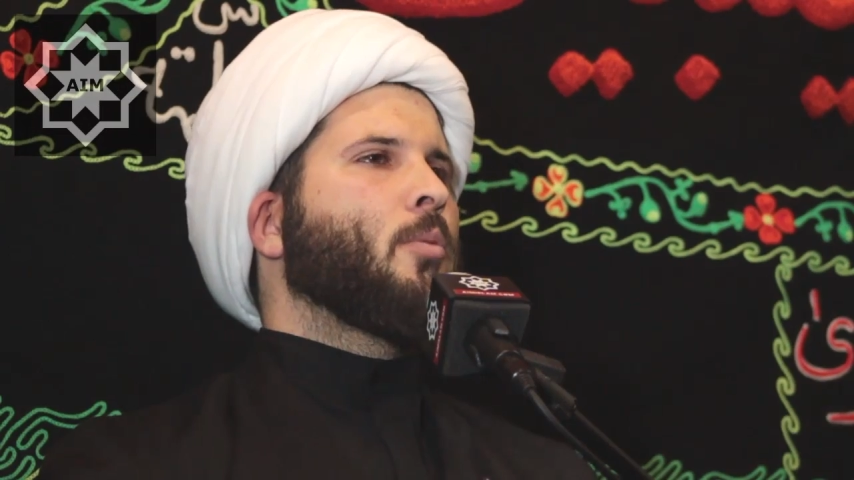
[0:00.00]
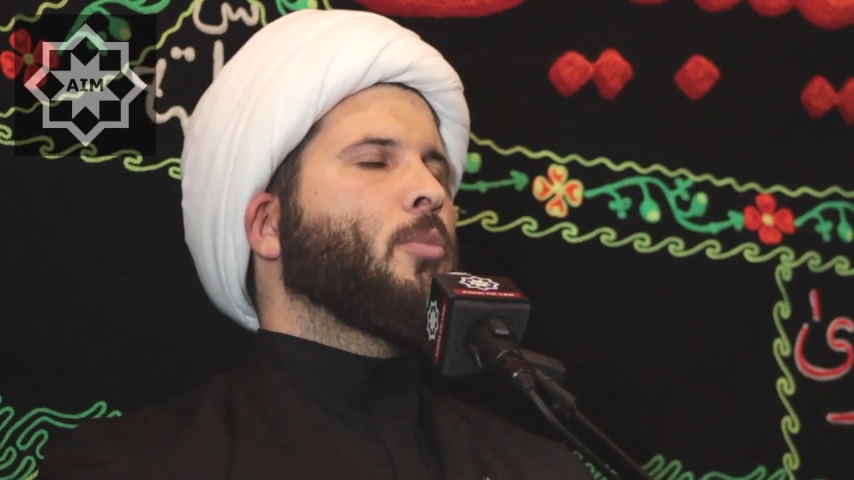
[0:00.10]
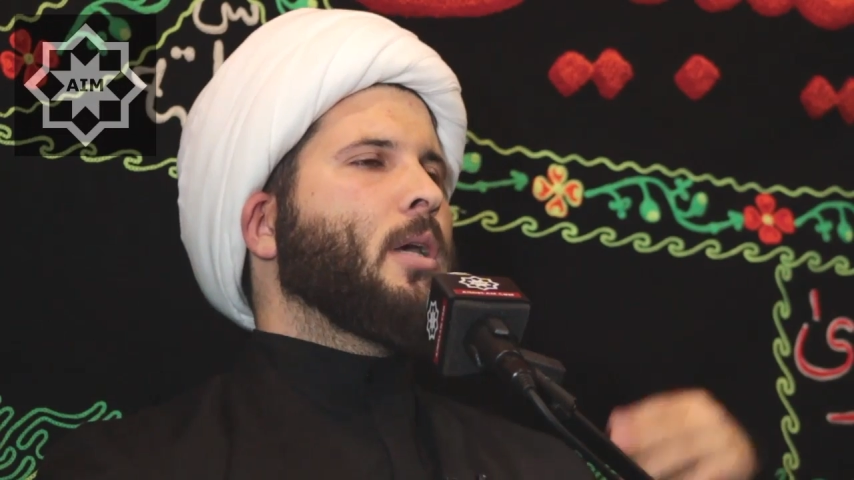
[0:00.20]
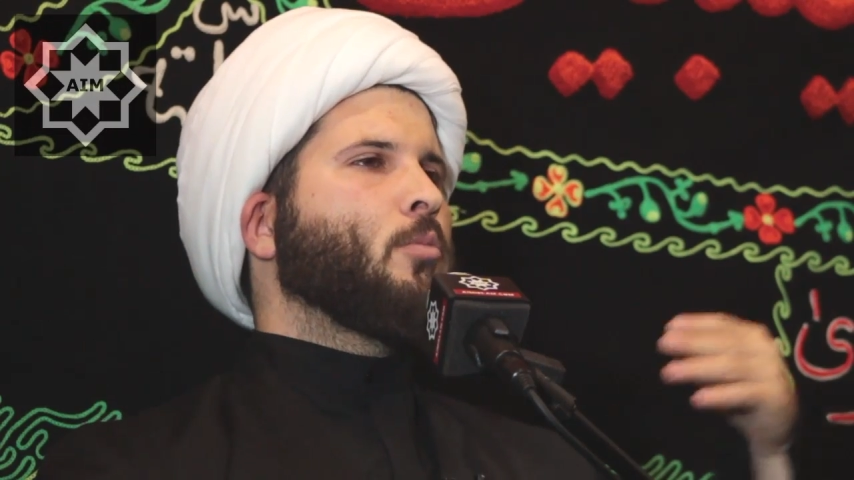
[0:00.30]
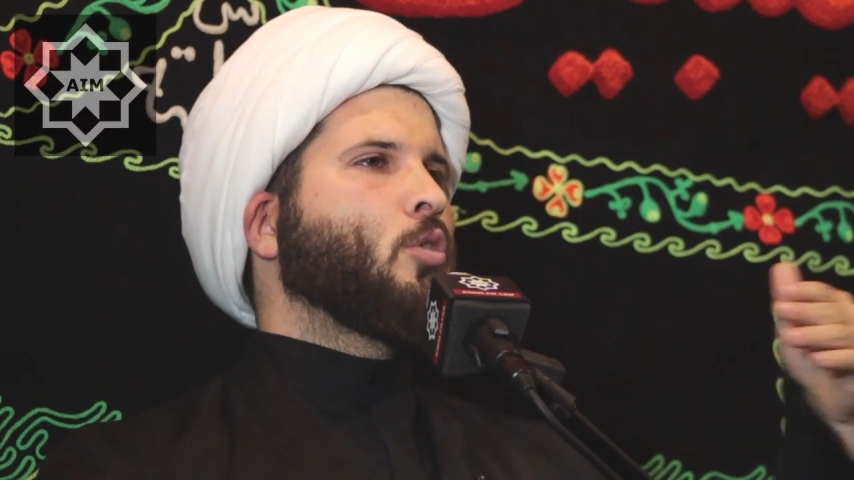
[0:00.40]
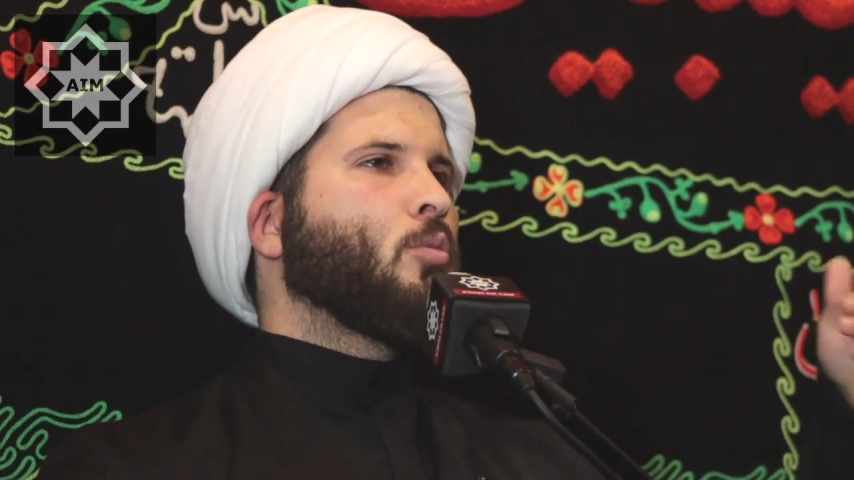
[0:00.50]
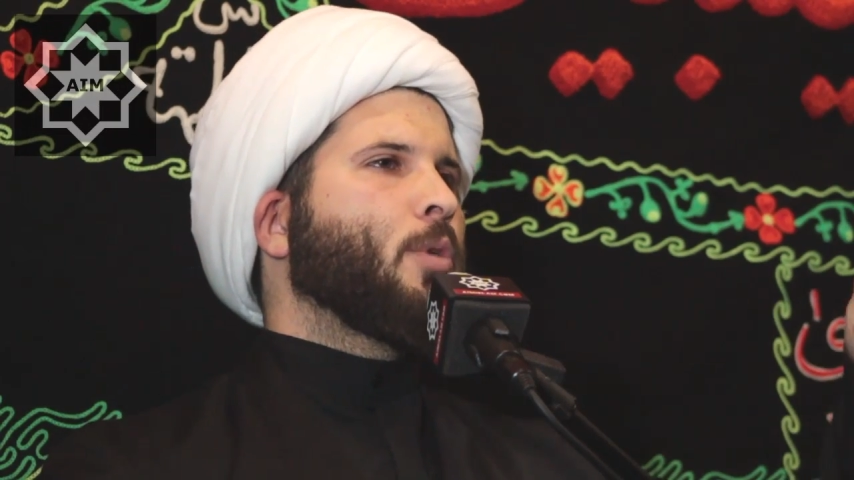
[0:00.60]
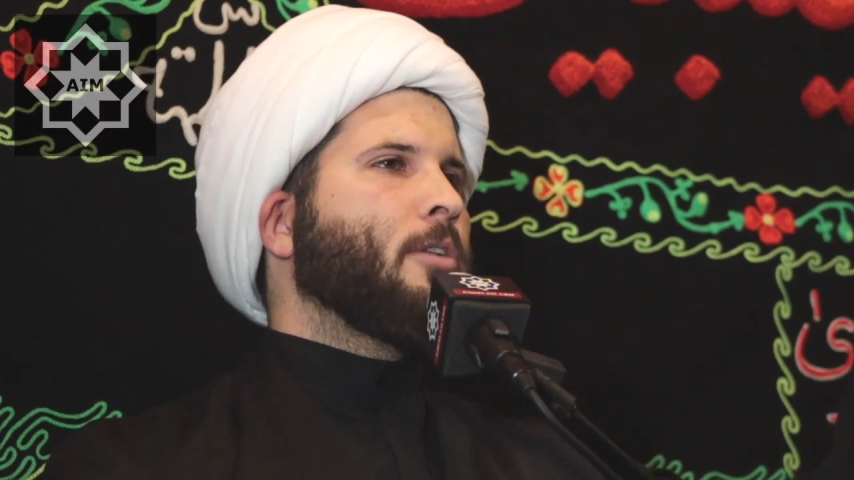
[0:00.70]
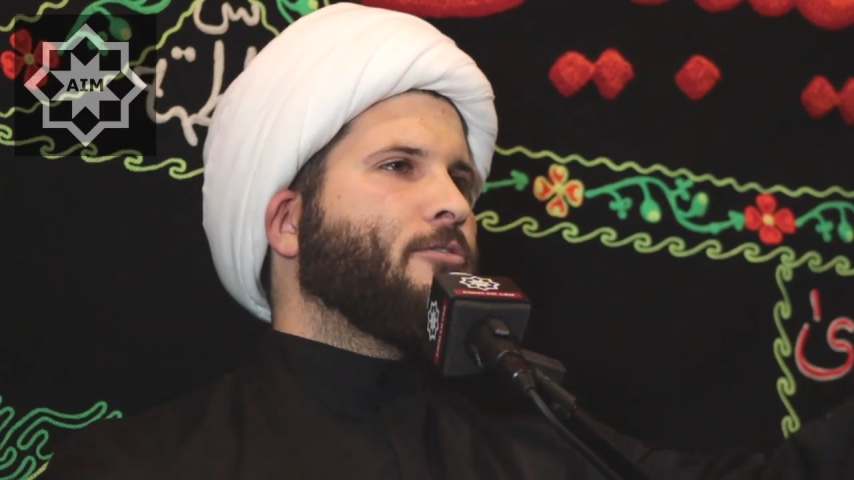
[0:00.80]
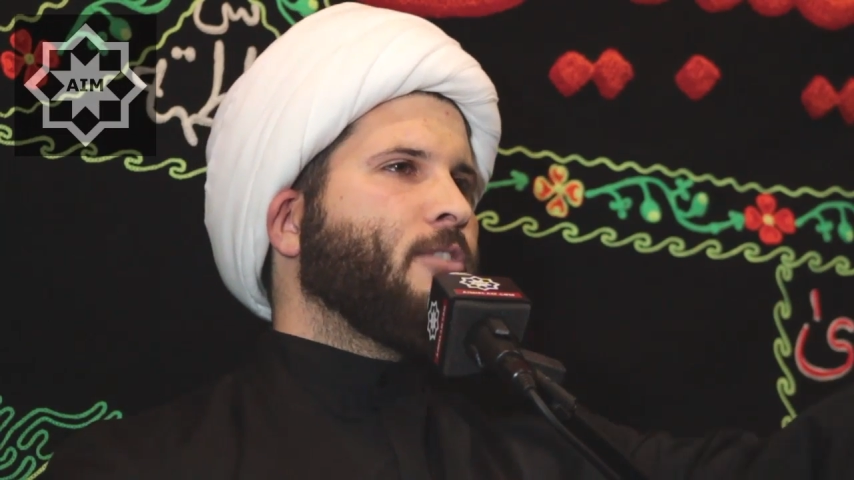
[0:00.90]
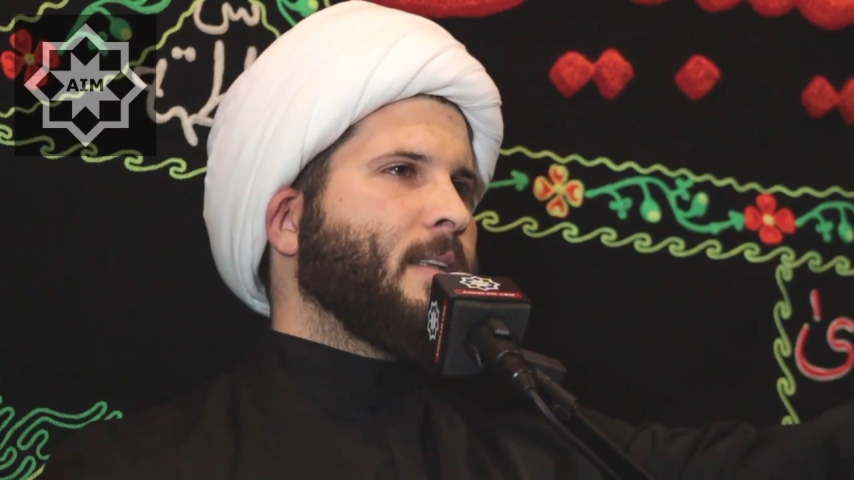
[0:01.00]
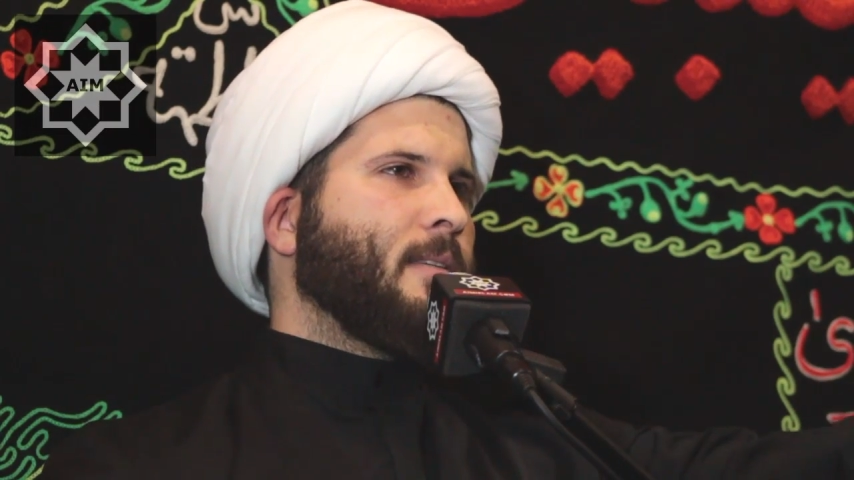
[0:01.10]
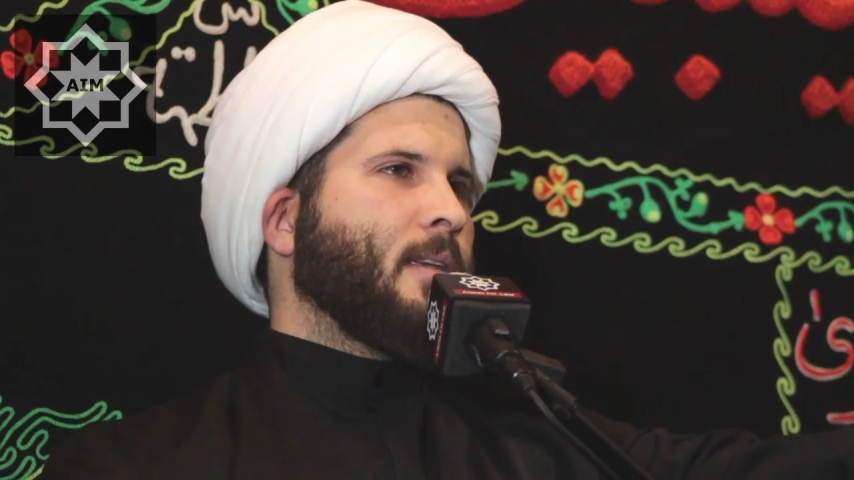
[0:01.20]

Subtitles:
but Amir al-Mu'mineen fought